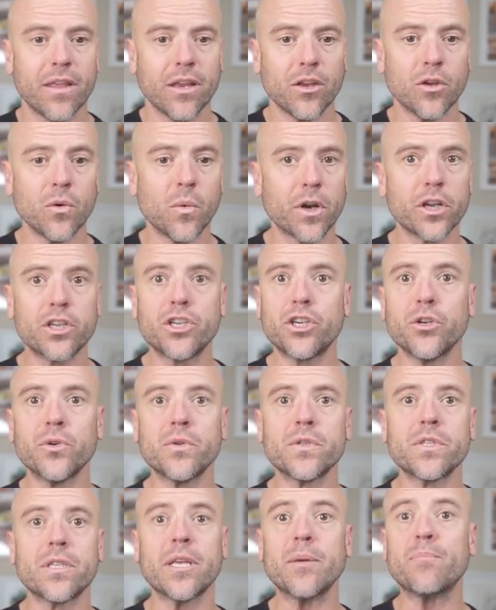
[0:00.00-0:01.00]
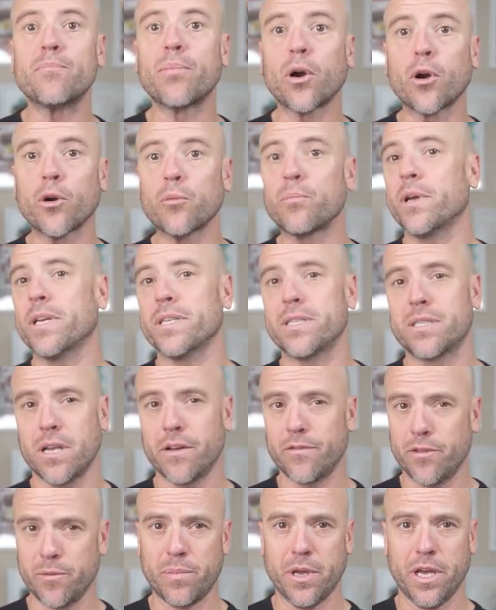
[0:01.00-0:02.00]
You want to choose the purpose
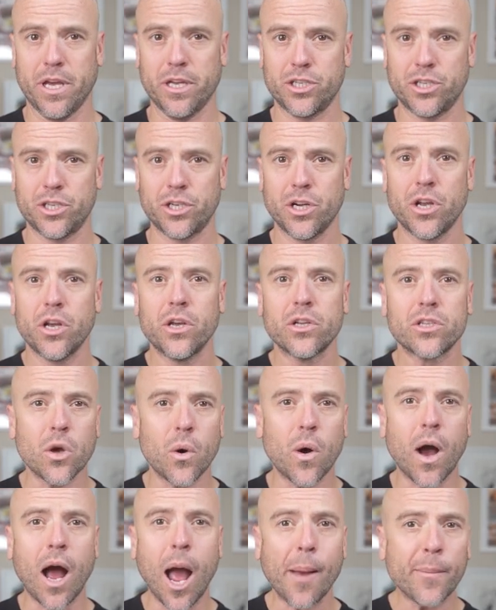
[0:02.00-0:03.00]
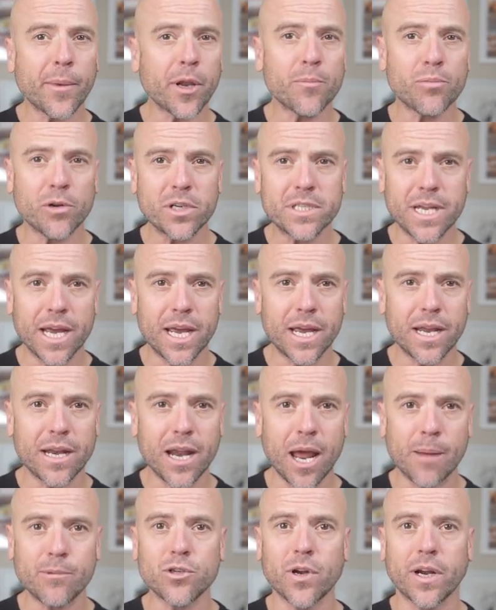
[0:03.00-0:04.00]
of the pitch. So I'm going to
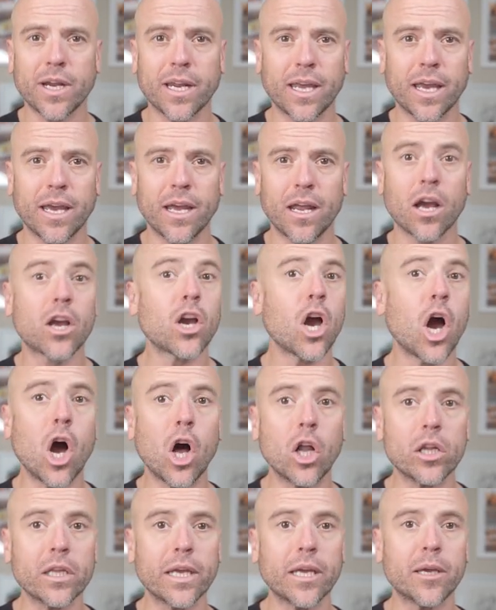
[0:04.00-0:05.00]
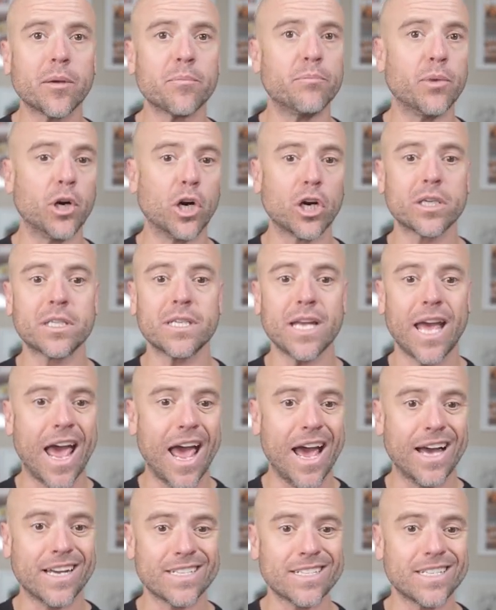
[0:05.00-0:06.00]
pretend I'm trying to get a colleague booked
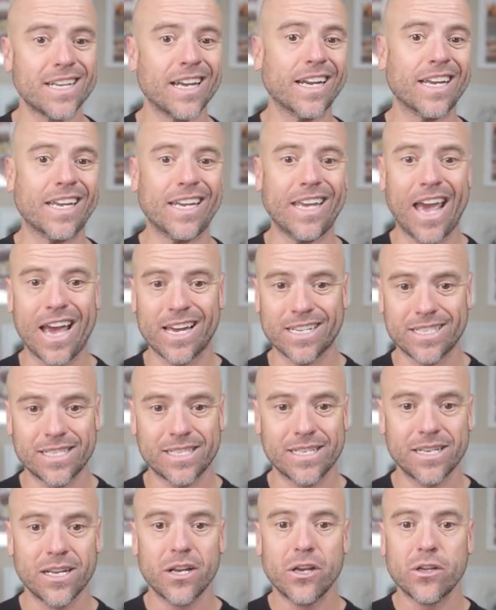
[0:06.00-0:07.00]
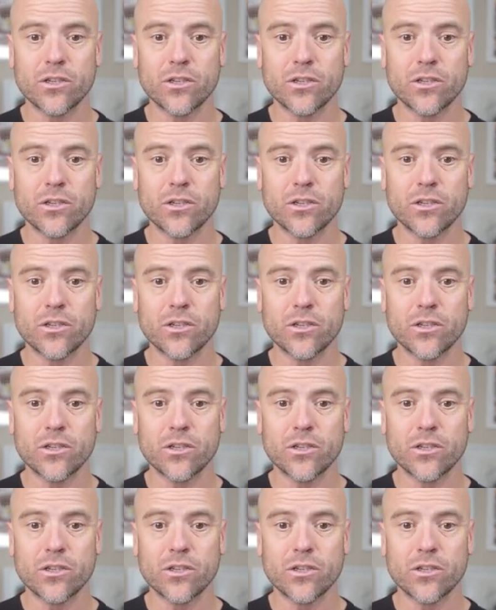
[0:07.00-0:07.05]
as a guest.